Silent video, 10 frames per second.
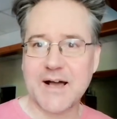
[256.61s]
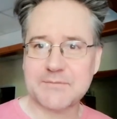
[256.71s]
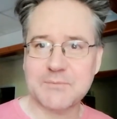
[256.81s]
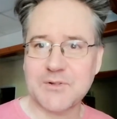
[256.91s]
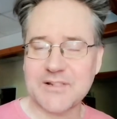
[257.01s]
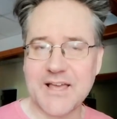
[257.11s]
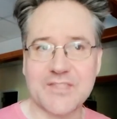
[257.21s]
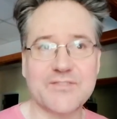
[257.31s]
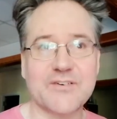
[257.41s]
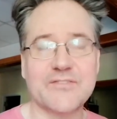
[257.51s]
optimal
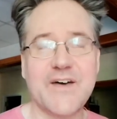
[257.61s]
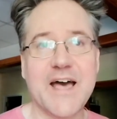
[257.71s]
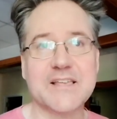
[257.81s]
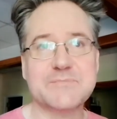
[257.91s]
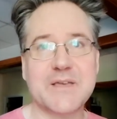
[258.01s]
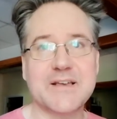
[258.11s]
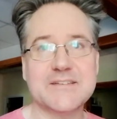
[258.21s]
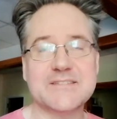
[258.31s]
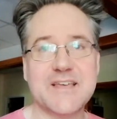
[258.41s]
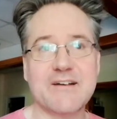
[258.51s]
length for a fast
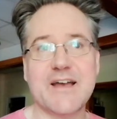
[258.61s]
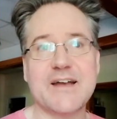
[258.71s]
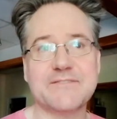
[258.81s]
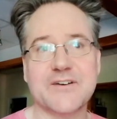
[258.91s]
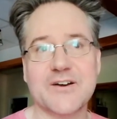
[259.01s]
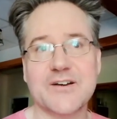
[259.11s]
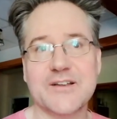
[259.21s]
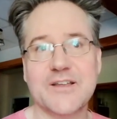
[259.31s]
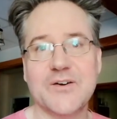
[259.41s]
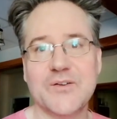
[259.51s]
because thereafter,
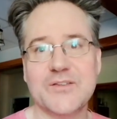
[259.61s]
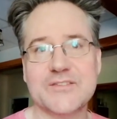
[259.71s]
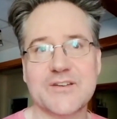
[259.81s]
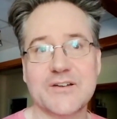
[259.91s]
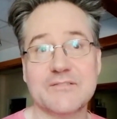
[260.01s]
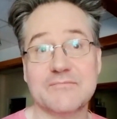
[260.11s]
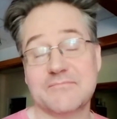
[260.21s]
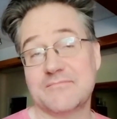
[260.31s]
you start,